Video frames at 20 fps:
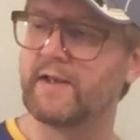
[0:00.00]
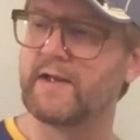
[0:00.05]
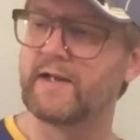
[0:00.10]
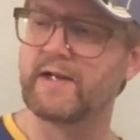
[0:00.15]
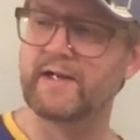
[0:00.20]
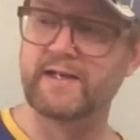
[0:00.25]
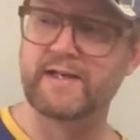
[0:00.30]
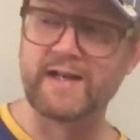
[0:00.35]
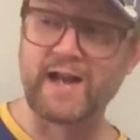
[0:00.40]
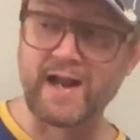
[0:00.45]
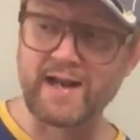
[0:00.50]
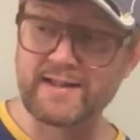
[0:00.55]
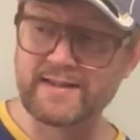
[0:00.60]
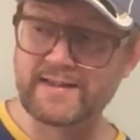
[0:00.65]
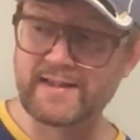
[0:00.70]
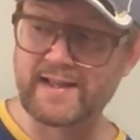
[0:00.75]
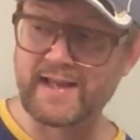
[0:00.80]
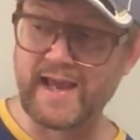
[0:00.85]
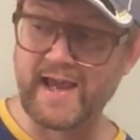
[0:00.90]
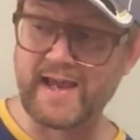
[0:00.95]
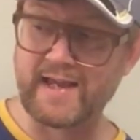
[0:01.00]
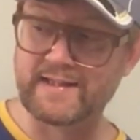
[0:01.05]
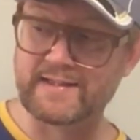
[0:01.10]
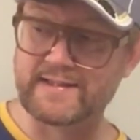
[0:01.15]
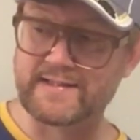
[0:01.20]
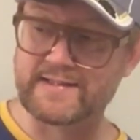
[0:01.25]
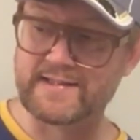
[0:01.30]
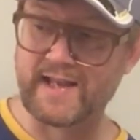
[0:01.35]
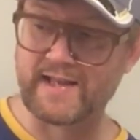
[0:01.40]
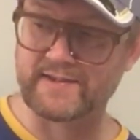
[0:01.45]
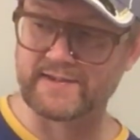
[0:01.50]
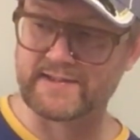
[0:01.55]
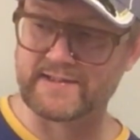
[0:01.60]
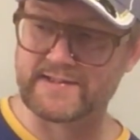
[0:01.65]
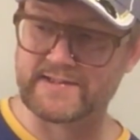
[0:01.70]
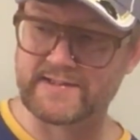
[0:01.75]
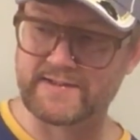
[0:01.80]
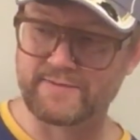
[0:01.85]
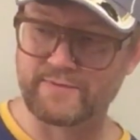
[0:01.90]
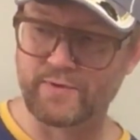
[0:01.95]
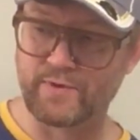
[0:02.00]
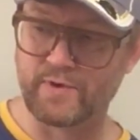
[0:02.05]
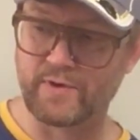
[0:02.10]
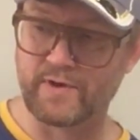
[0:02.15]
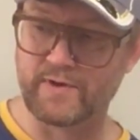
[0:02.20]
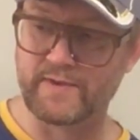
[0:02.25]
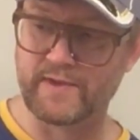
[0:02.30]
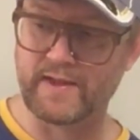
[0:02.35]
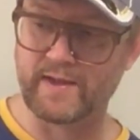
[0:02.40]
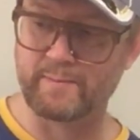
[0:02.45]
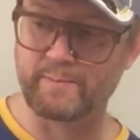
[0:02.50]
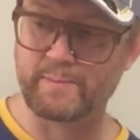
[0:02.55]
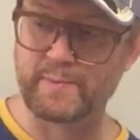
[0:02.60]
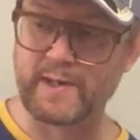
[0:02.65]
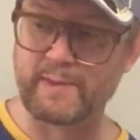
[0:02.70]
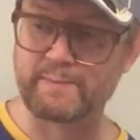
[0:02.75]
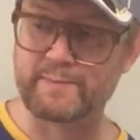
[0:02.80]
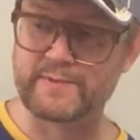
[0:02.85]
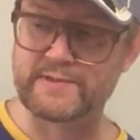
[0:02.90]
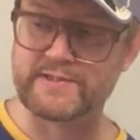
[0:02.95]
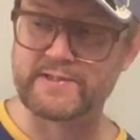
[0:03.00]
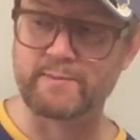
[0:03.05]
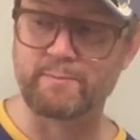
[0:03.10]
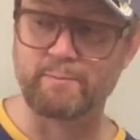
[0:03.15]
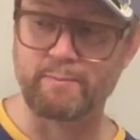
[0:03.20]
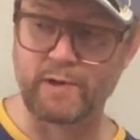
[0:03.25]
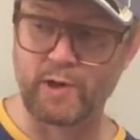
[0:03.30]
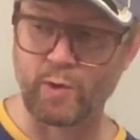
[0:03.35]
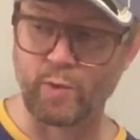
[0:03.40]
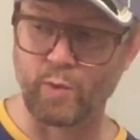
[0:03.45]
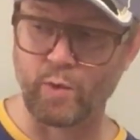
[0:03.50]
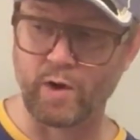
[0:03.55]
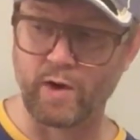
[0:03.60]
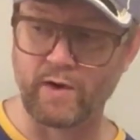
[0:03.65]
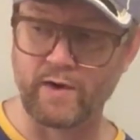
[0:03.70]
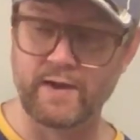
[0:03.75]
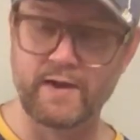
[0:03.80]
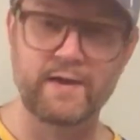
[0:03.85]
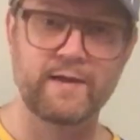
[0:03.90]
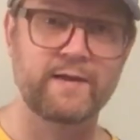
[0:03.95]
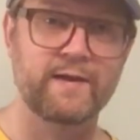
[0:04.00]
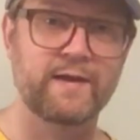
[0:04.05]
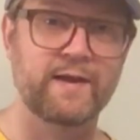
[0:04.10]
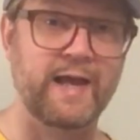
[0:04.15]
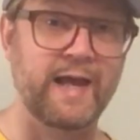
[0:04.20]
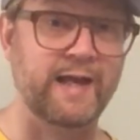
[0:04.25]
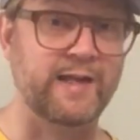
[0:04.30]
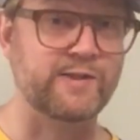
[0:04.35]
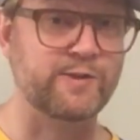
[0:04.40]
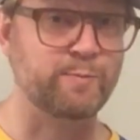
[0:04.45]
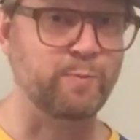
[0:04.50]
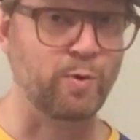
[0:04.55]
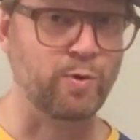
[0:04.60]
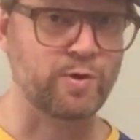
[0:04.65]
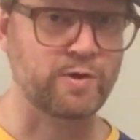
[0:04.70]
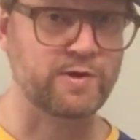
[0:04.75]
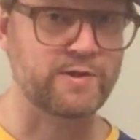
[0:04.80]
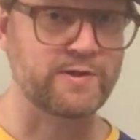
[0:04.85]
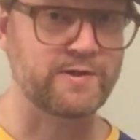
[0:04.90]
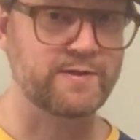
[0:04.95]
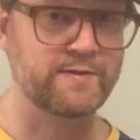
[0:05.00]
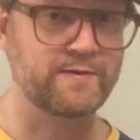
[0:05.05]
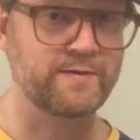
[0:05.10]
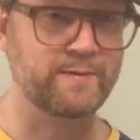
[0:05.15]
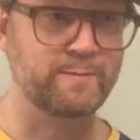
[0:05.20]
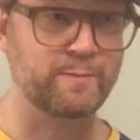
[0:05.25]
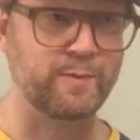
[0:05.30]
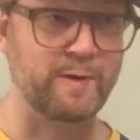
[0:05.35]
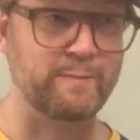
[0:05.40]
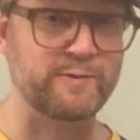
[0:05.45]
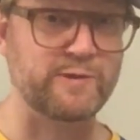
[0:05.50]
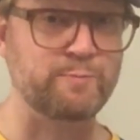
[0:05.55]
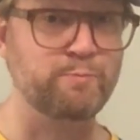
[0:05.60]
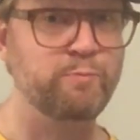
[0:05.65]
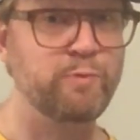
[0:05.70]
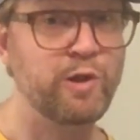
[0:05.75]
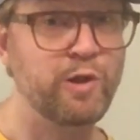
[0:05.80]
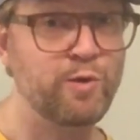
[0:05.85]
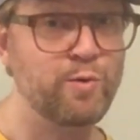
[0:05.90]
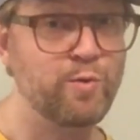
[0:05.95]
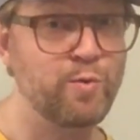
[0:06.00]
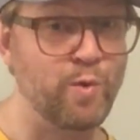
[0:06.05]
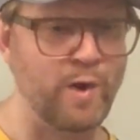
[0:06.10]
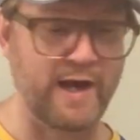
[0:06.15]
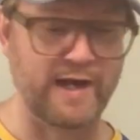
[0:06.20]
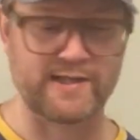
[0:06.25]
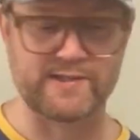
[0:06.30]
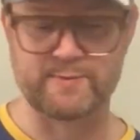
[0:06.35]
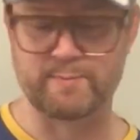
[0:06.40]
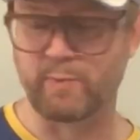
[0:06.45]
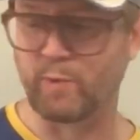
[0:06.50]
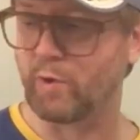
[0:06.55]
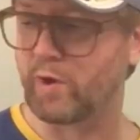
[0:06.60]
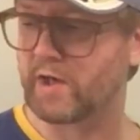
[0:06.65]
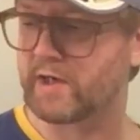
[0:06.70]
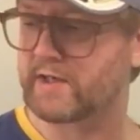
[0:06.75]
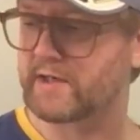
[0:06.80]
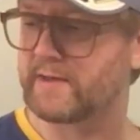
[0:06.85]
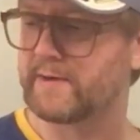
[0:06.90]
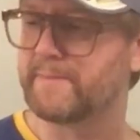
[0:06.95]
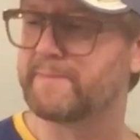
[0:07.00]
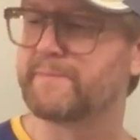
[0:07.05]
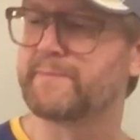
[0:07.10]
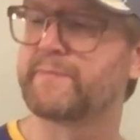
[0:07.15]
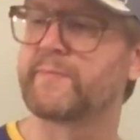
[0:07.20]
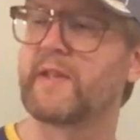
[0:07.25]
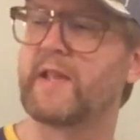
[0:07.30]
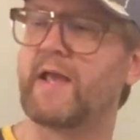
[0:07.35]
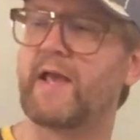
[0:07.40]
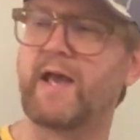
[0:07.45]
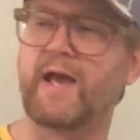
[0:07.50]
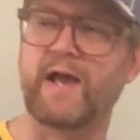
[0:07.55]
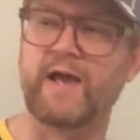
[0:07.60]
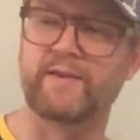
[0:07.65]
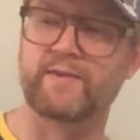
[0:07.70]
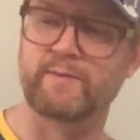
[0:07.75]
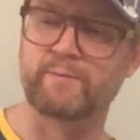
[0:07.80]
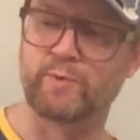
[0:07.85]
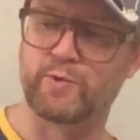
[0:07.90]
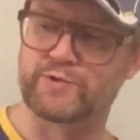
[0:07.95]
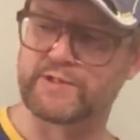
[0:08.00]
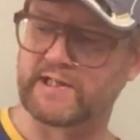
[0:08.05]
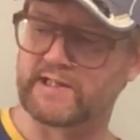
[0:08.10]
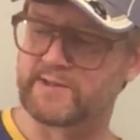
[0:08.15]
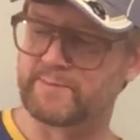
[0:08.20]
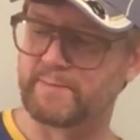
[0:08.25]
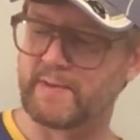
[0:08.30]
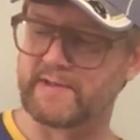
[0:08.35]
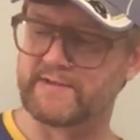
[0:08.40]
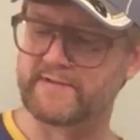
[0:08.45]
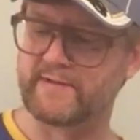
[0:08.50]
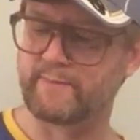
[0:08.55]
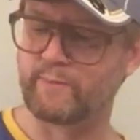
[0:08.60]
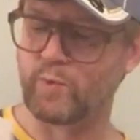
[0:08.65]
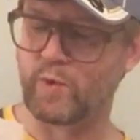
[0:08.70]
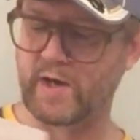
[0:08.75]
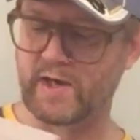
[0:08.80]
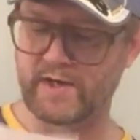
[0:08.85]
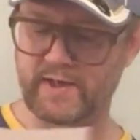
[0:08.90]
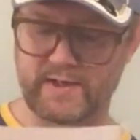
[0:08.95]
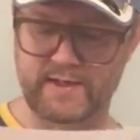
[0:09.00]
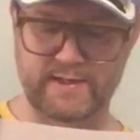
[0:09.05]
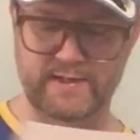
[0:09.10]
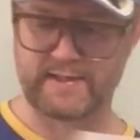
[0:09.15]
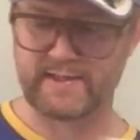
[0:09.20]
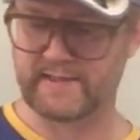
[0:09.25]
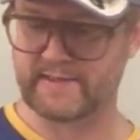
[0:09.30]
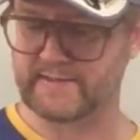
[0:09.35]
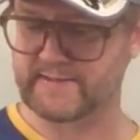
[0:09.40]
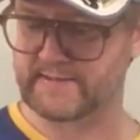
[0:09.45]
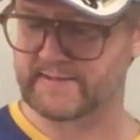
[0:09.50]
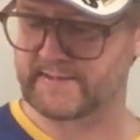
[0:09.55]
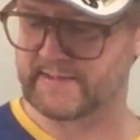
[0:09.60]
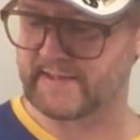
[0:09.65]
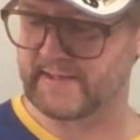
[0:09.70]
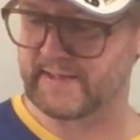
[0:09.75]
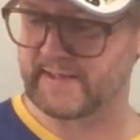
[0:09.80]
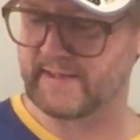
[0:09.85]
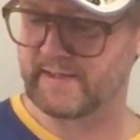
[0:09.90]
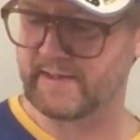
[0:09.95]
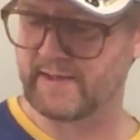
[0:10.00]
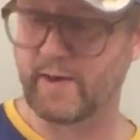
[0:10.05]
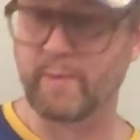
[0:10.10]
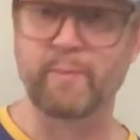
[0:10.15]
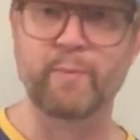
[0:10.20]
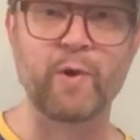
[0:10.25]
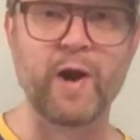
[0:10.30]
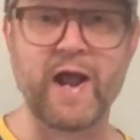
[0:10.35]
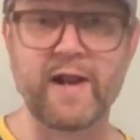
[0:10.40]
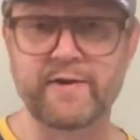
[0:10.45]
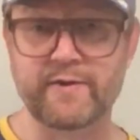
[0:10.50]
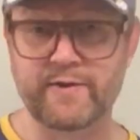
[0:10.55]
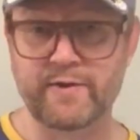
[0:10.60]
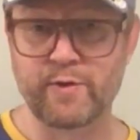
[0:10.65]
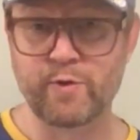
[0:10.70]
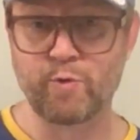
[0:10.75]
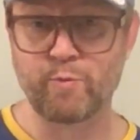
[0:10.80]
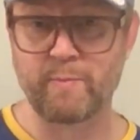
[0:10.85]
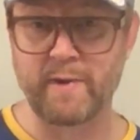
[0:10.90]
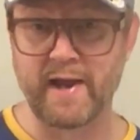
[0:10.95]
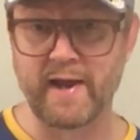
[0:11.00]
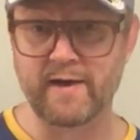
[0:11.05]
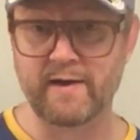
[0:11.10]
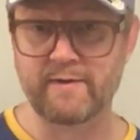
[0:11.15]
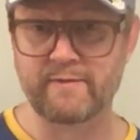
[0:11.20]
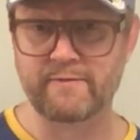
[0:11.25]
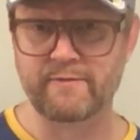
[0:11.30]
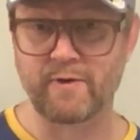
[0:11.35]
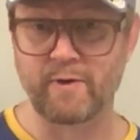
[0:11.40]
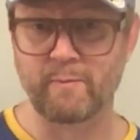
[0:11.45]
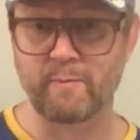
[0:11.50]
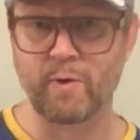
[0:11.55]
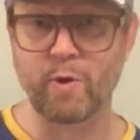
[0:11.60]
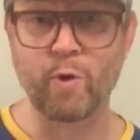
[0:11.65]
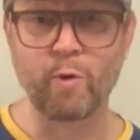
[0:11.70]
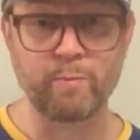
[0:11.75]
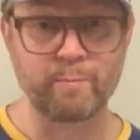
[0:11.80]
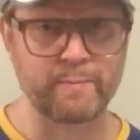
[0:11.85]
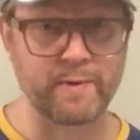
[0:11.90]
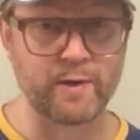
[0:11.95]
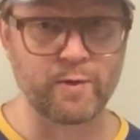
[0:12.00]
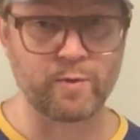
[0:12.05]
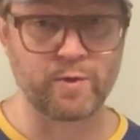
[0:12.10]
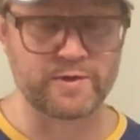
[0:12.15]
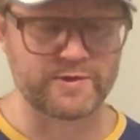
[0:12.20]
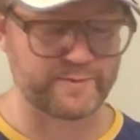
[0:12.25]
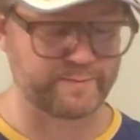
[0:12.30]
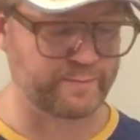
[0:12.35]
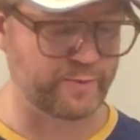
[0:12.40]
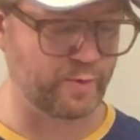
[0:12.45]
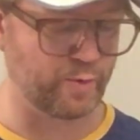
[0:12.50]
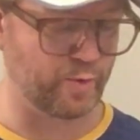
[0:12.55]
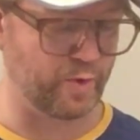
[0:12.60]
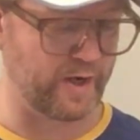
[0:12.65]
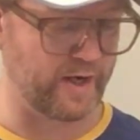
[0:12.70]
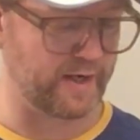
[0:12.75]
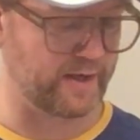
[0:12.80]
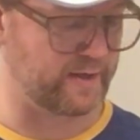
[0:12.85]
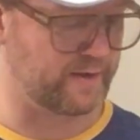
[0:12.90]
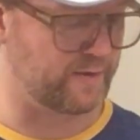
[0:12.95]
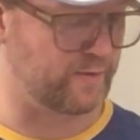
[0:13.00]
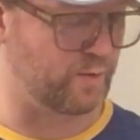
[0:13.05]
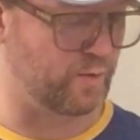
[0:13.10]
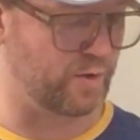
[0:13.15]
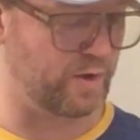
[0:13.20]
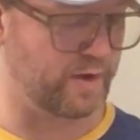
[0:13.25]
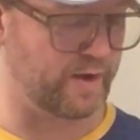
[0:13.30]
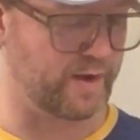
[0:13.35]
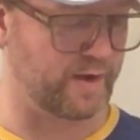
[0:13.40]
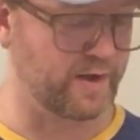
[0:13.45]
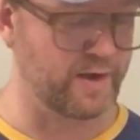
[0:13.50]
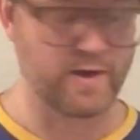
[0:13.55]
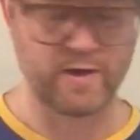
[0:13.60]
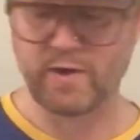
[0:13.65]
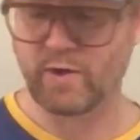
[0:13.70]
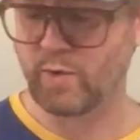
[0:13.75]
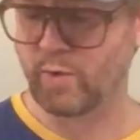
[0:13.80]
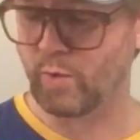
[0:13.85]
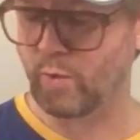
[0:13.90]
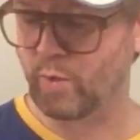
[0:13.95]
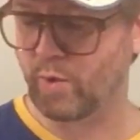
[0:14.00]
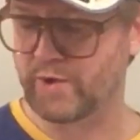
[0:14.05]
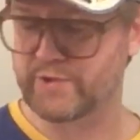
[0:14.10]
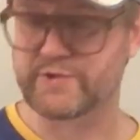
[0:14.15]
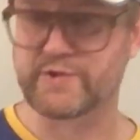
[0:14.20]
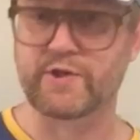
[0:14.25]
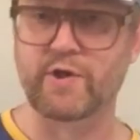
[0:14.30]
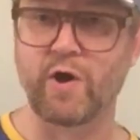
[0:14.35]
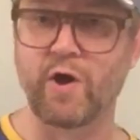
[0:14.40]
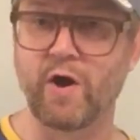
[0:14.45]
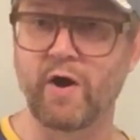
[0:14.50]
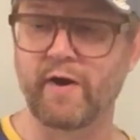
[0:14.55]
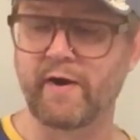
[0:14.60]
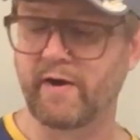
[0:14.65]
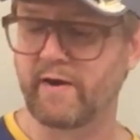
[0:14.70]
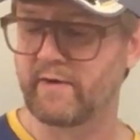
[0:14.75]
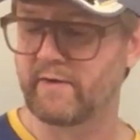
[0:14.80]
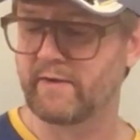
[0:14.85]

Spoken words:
98 cents for the Pripps Blå Export, Pripps Blå Export. And the most expensive one is a brand new beer from Oppigårds brewery called Åsgarn.